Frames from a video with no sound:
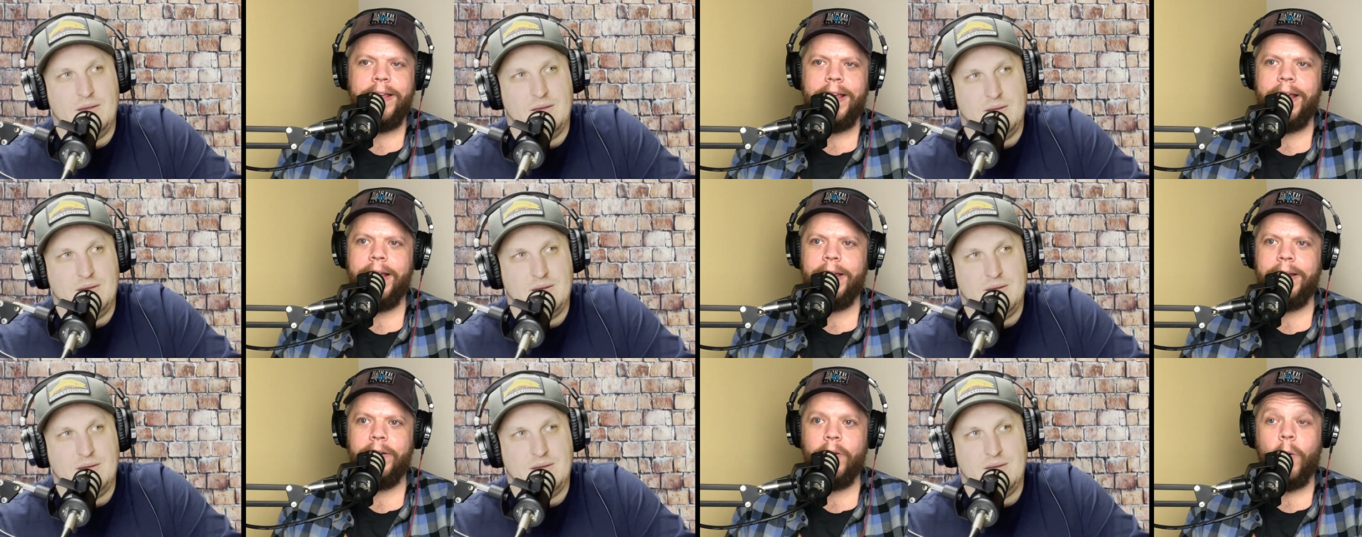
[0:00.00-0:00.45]

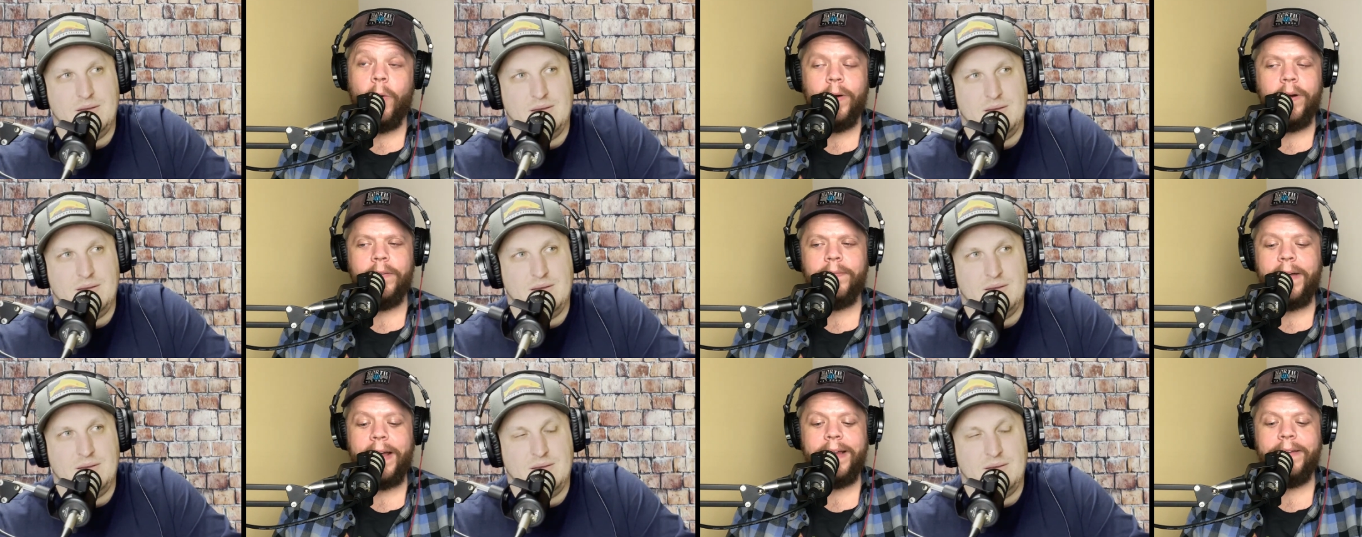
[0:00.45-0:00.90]
Speaker 1: And
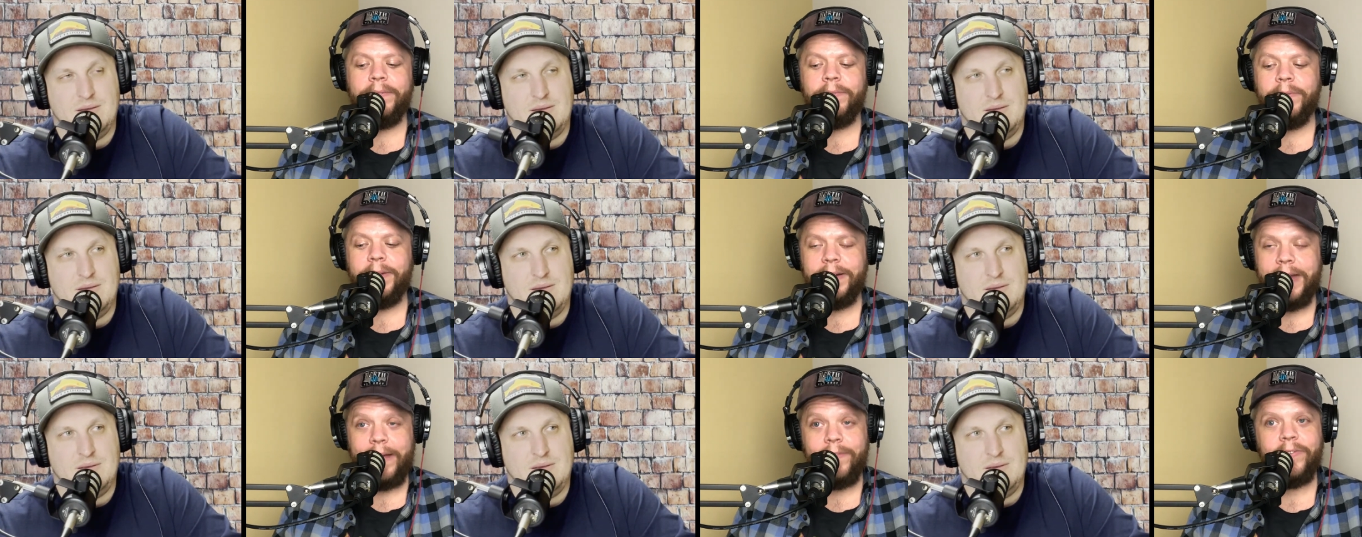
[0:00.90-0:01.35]
or if I
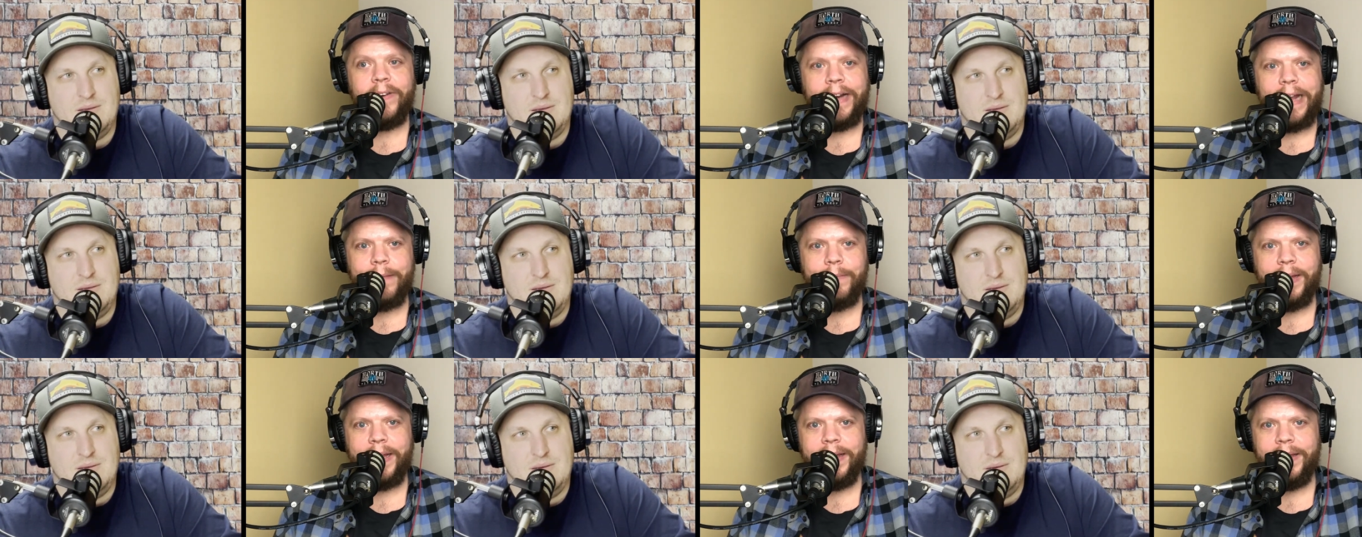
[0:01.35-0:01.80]
went after I
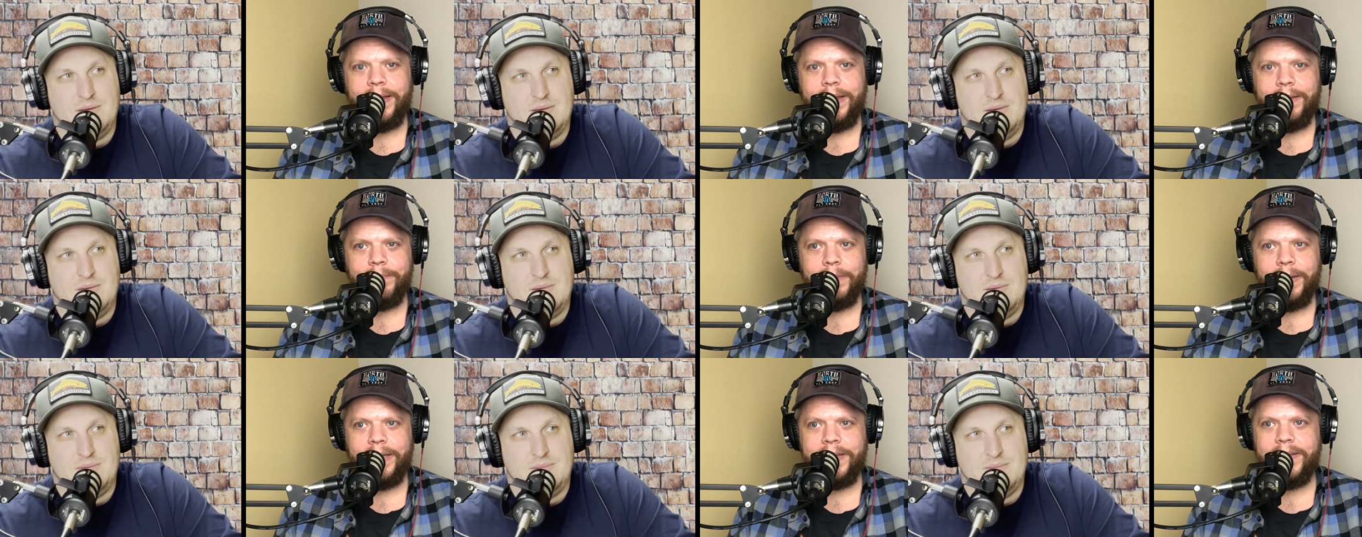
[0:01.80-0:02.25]
got my
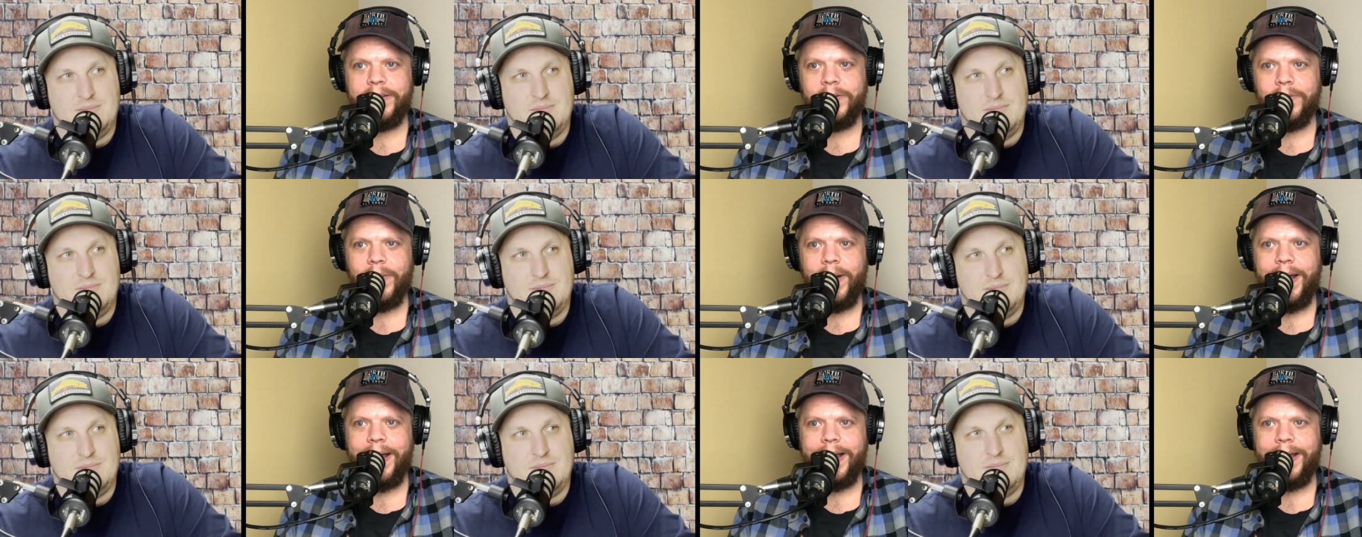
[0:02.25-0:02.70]
my
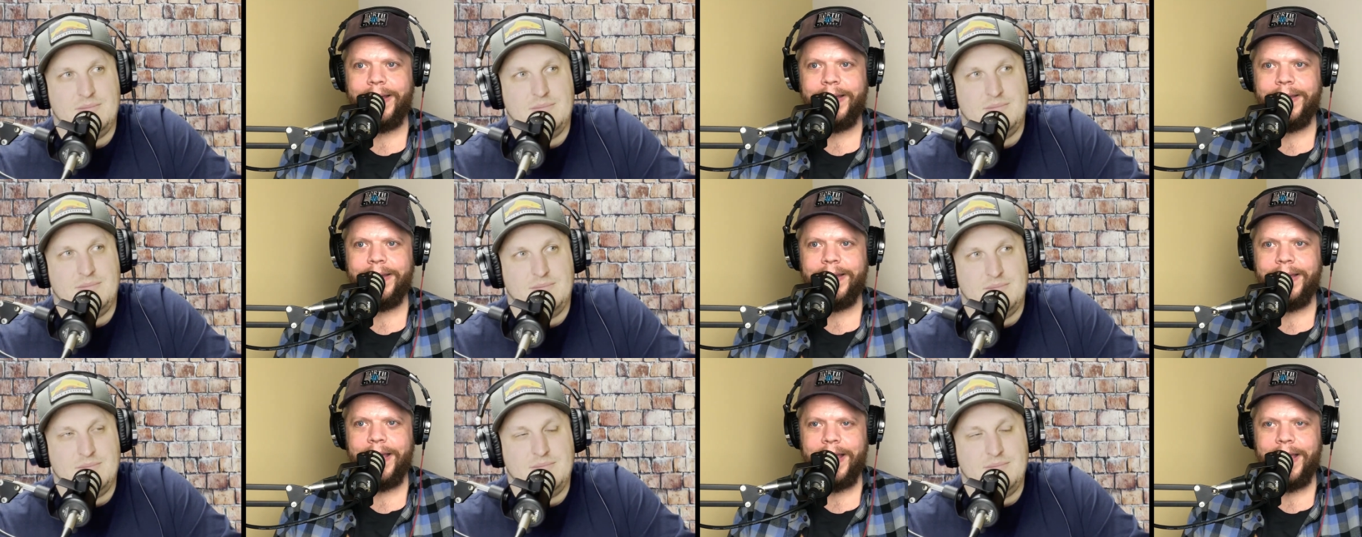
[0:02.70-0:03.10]
DUI,